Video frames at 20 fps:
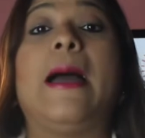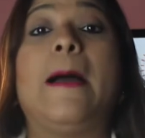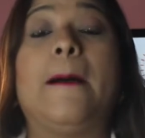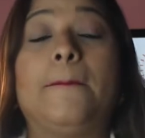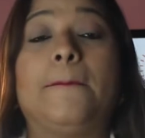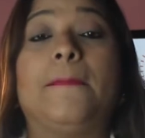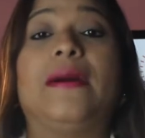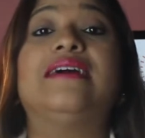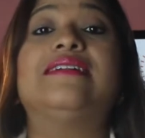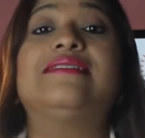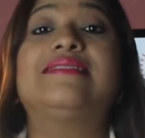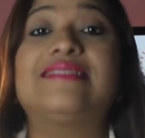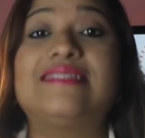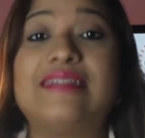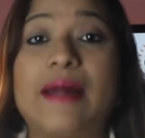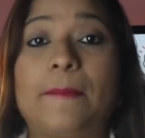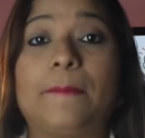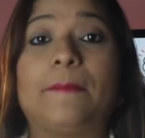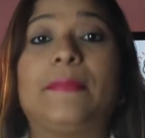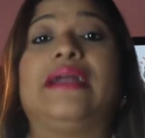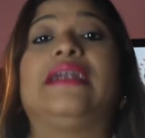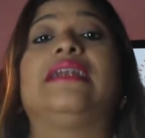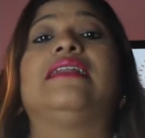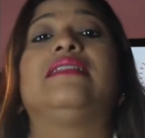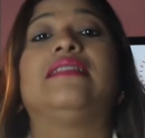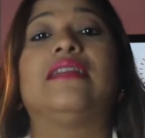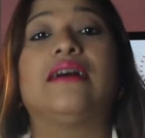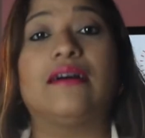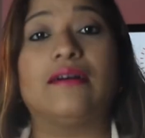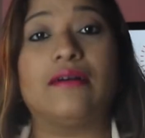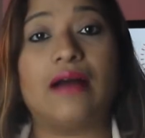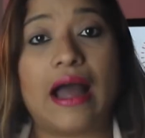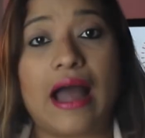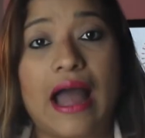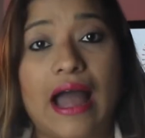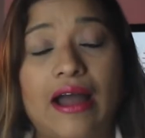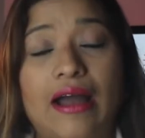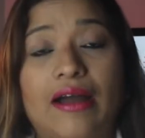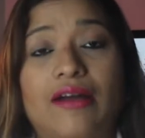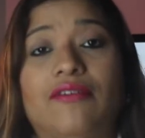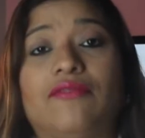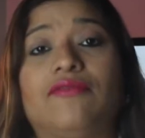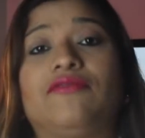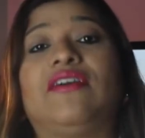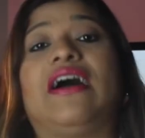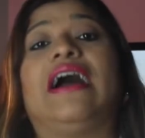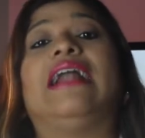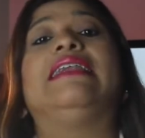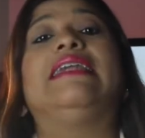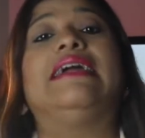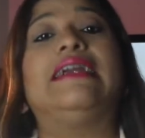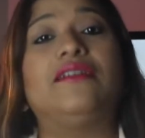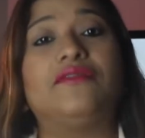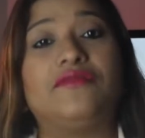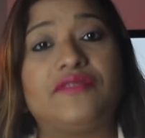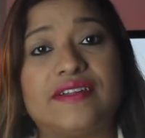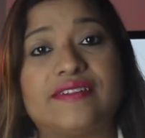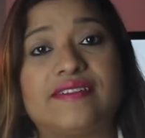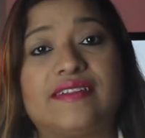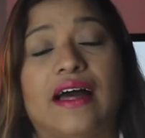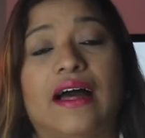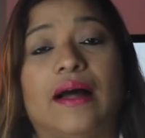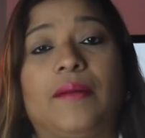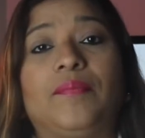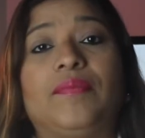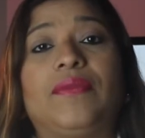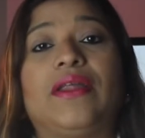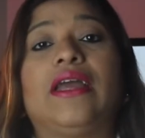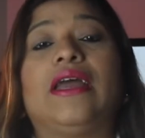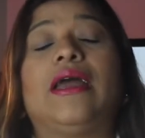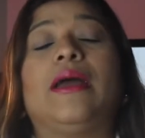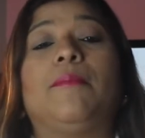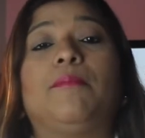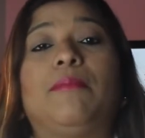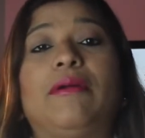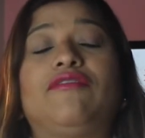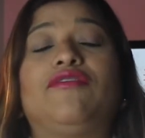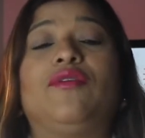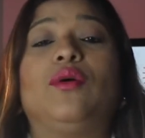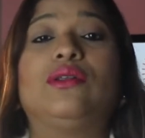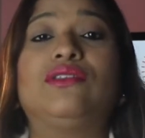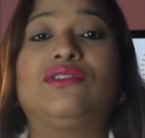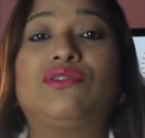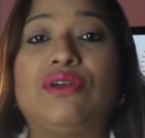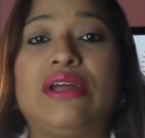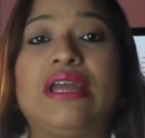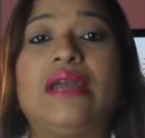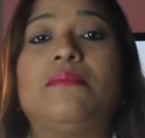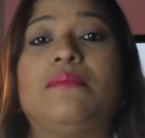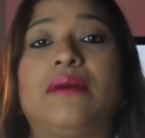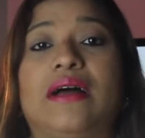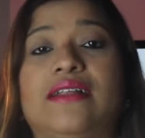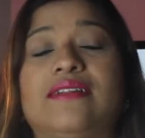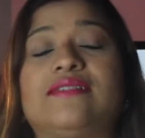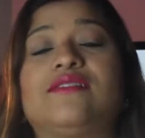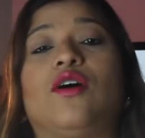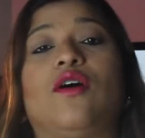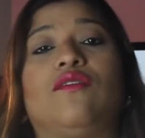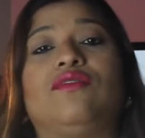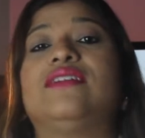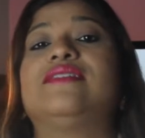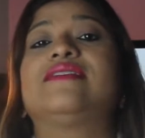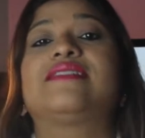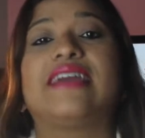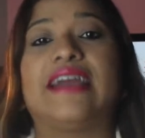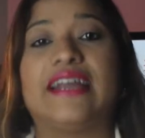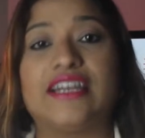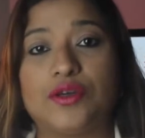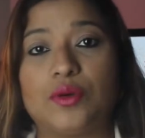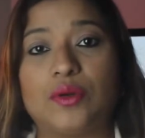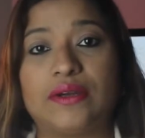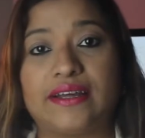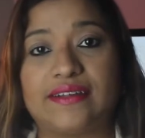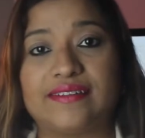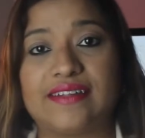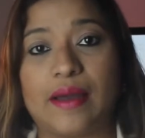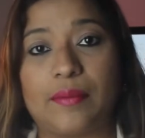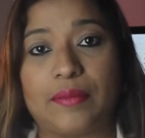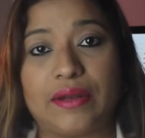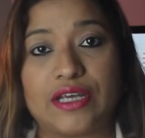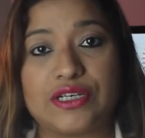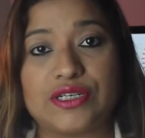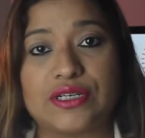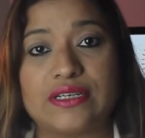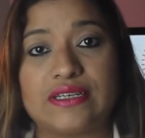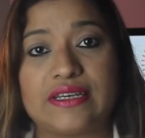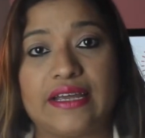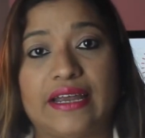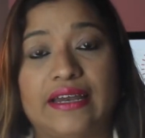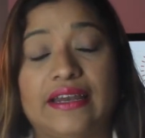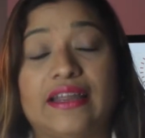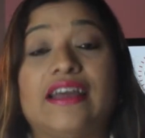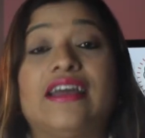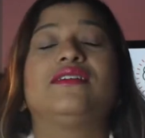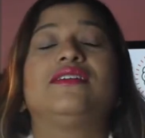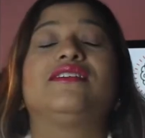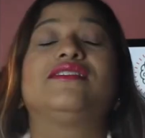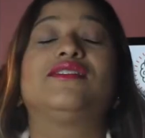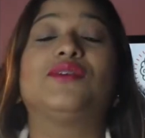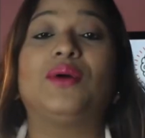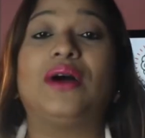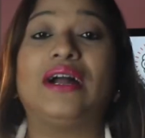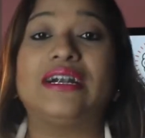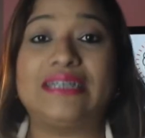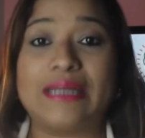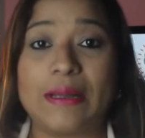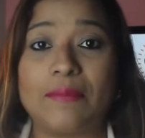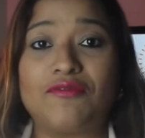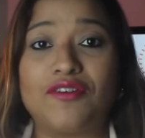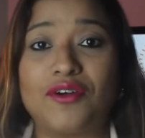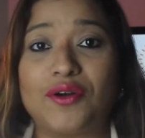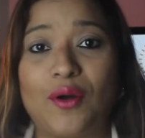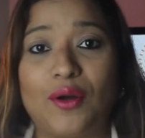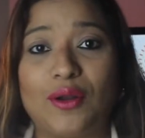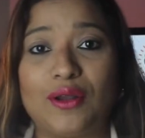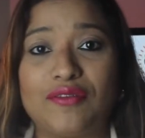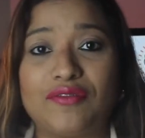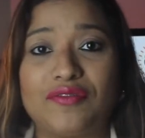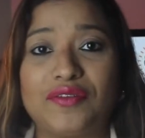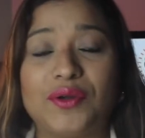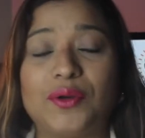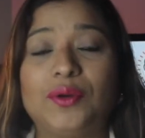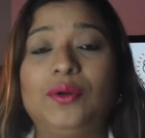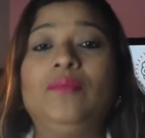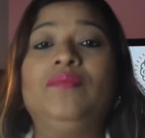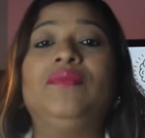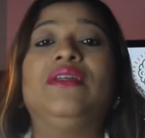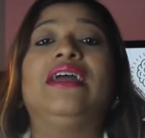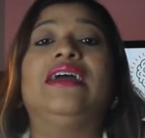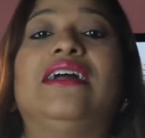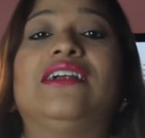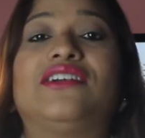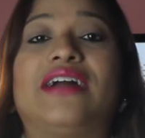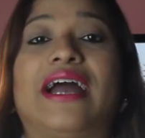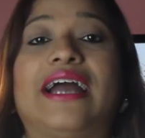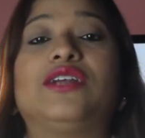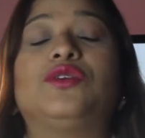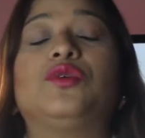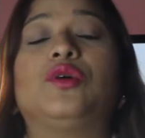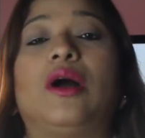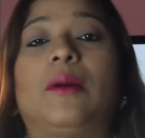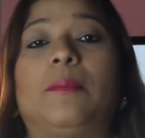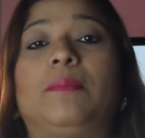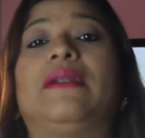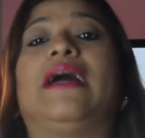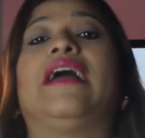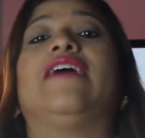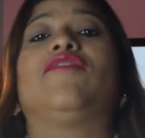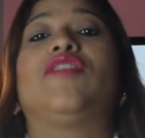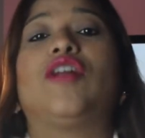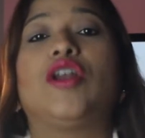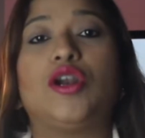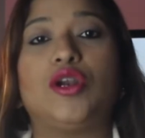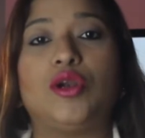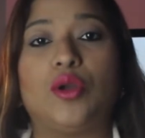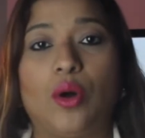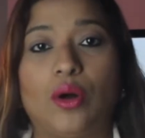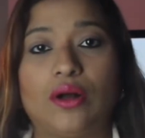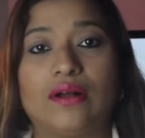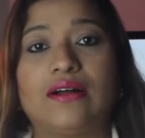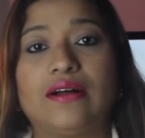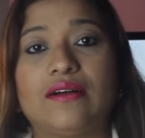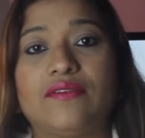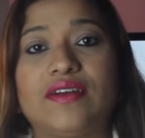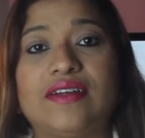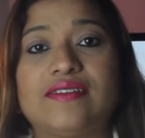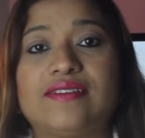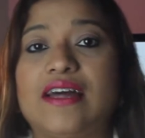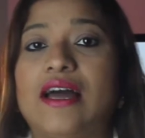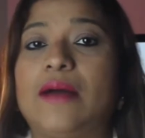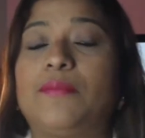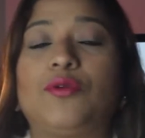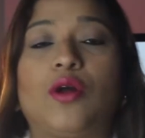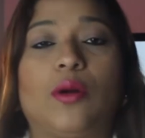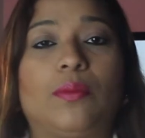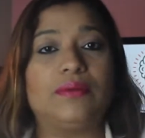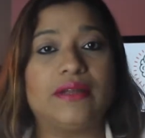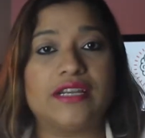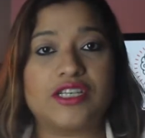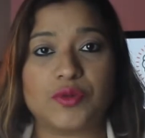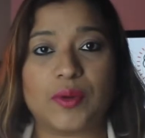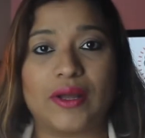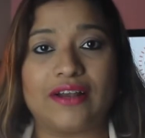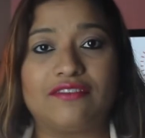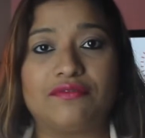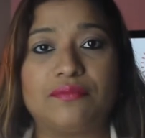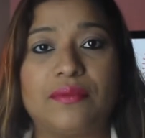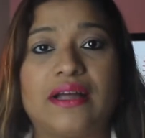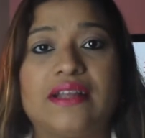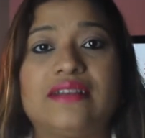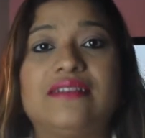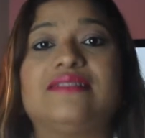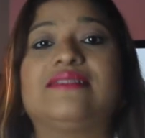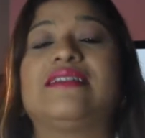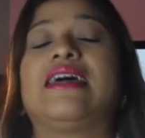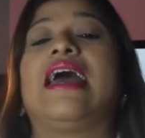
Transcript: must submit the valid visa before 3 months of the scheduled examination date. So a tip for all of you, try to apply for a longer visa, probably 12 months.